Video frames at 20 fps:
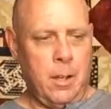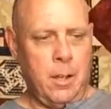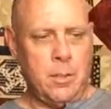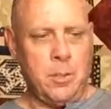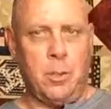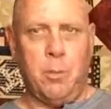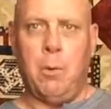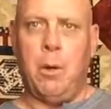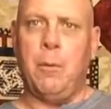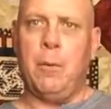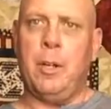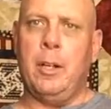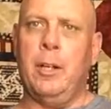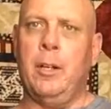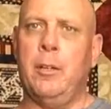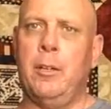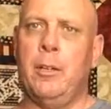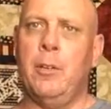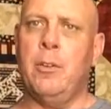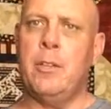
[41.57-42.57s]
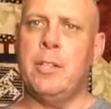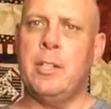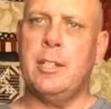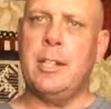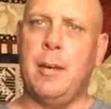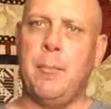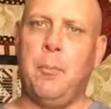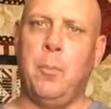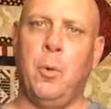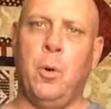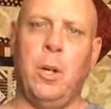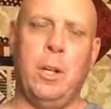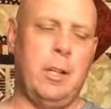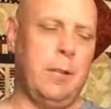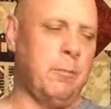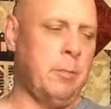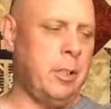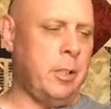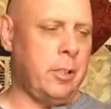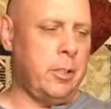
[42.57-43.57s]
So what we're going to do is step
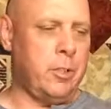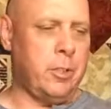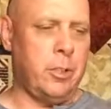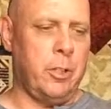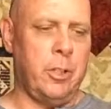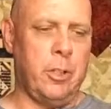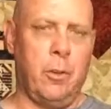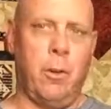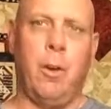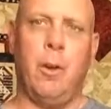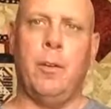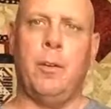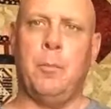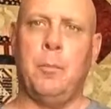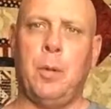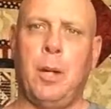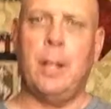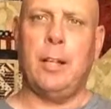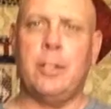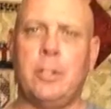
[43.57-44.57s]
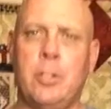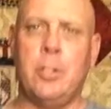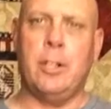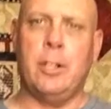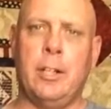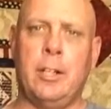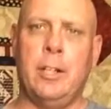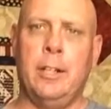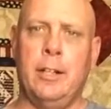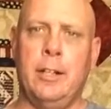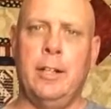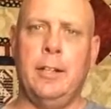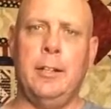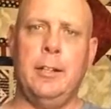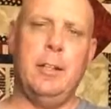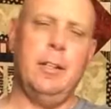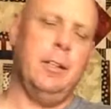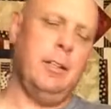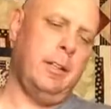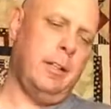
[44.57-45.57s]
one, I'm going to show you all the products you're going to
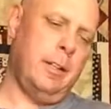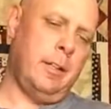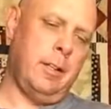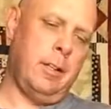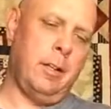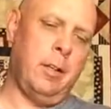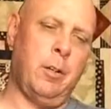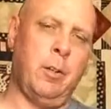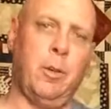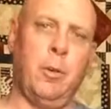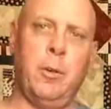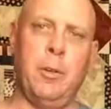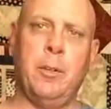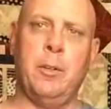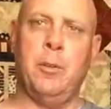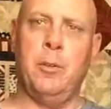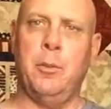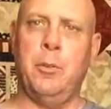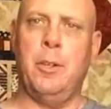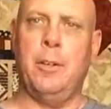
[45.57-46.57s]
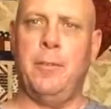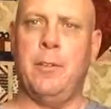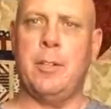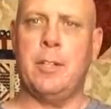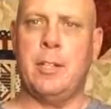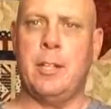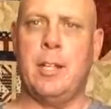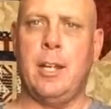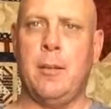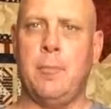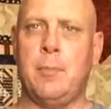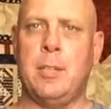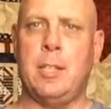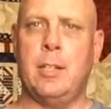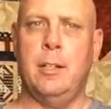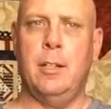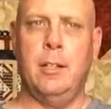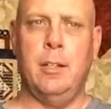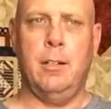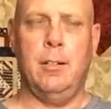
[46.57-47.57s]
need, and then I'll go into different
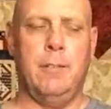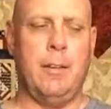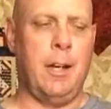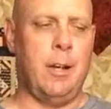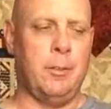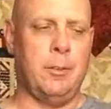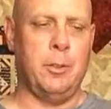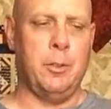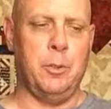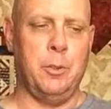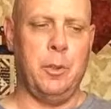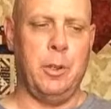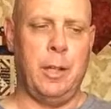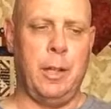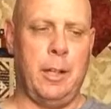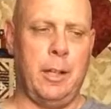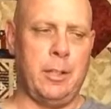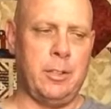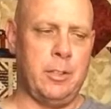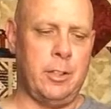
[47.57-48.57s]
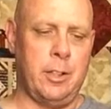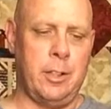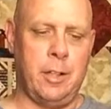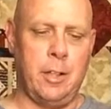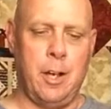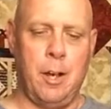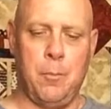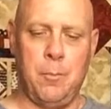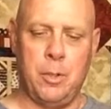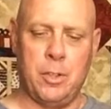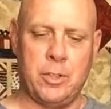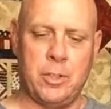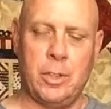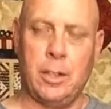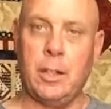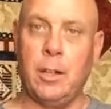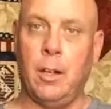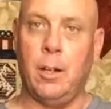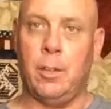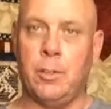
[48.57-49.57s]
steps of how to actually accomplish
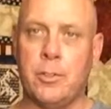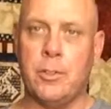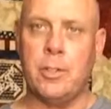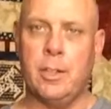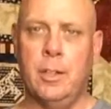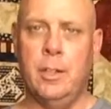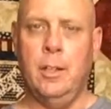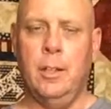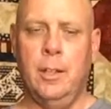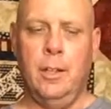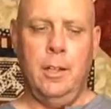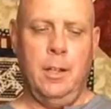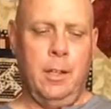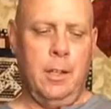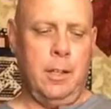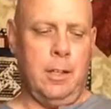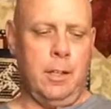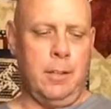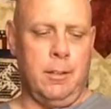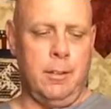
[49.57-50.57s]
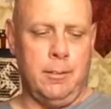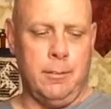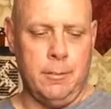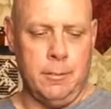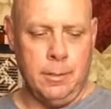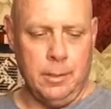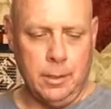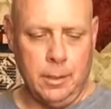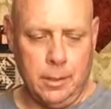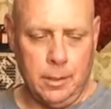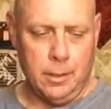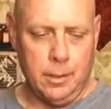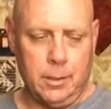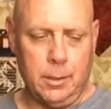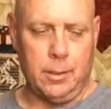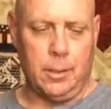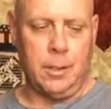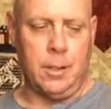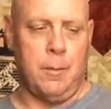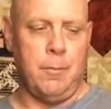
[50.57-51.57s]
the colors of
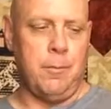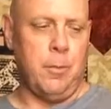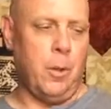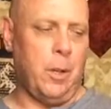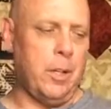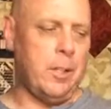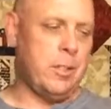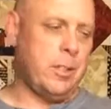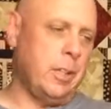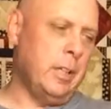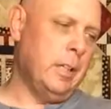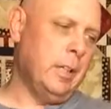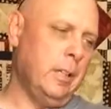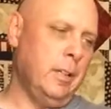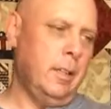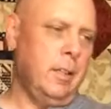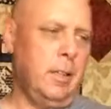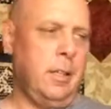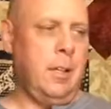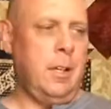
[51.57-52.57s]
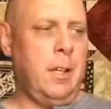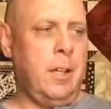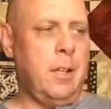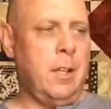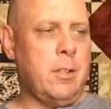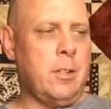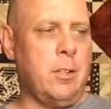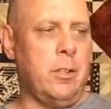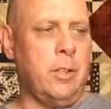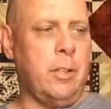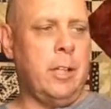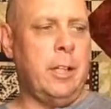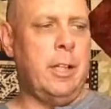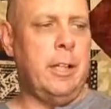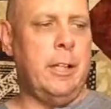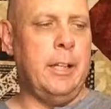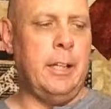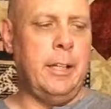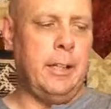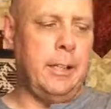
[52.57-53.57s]
the clump foliage. So you're
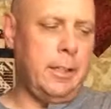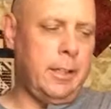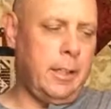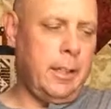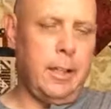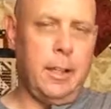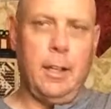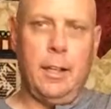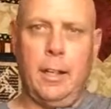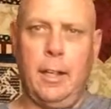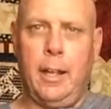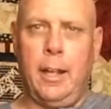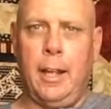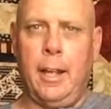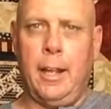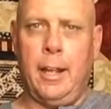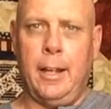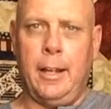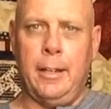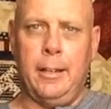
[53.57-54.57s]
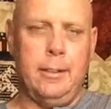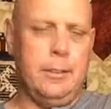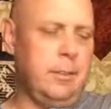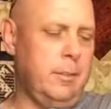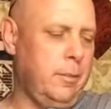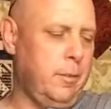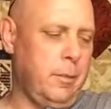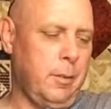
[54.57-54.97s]
going to need a